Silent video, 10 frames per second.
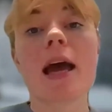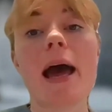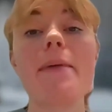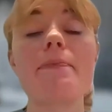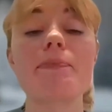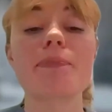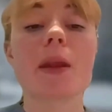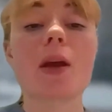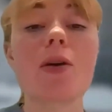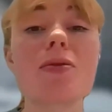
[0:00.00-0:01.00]

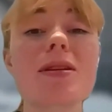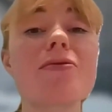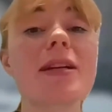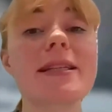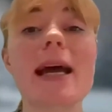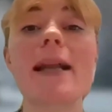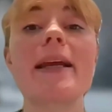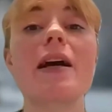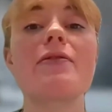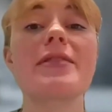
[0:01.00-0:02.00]
And also really
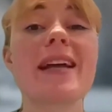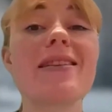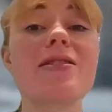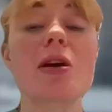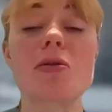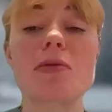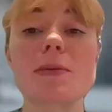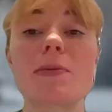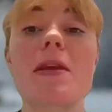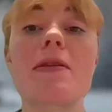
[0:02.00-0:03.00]
sadly kind of dead zones
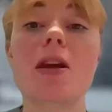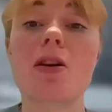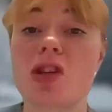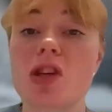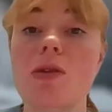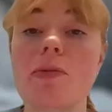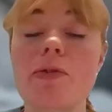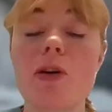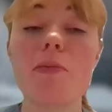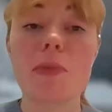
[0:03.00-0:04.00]
within the ocean
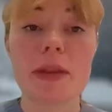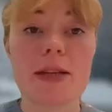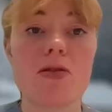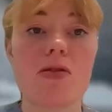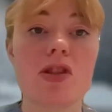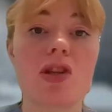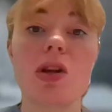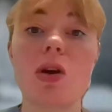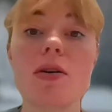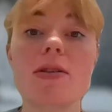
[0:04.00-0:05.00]
from this oxygen
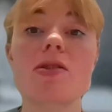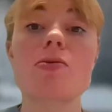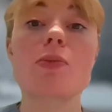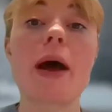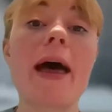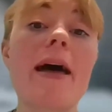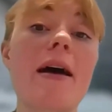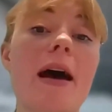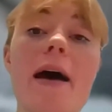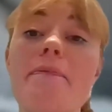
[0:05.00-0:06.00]
loss,
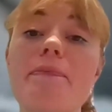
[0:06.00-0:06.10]
where,